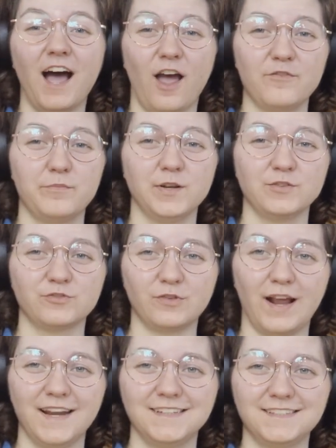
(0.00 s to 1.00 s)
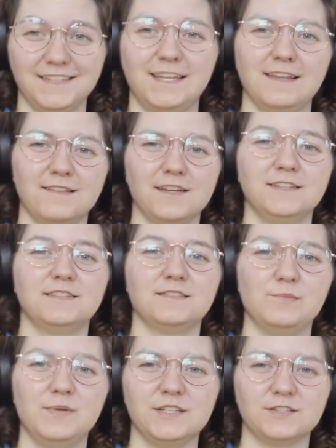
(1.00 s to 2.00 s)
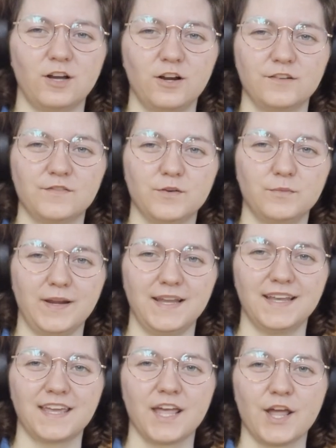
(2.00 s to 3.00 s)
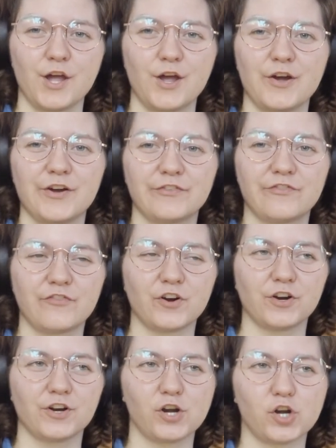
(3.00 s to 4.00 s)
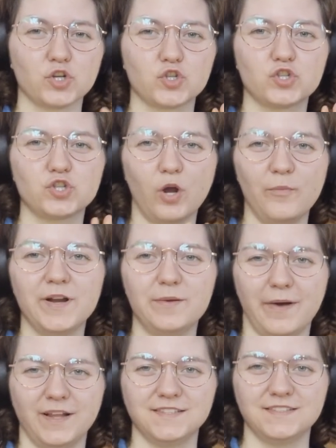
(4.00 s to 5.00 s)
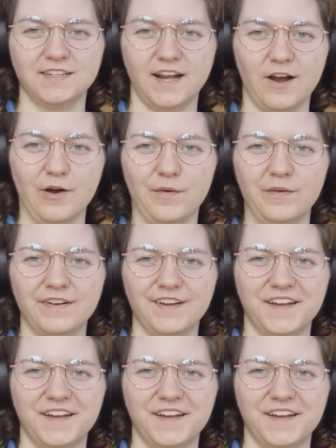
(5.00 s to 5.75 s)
I've been trying to get this to be song of the week for so many months now.